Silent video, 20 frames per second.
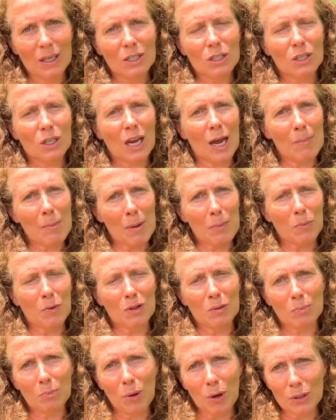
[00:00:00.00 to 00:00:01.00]
to come up
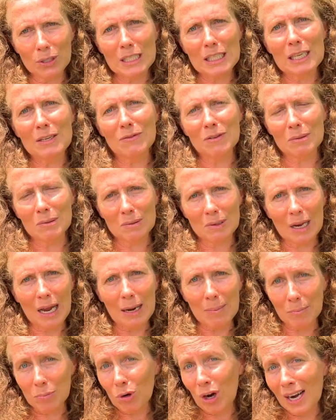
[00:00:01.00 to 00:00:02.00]
with positive
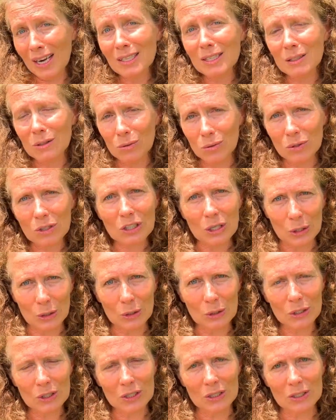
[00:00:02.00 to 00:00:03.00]
and practical
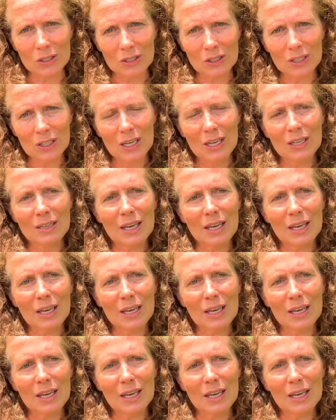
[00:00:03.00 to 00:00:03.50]
solutions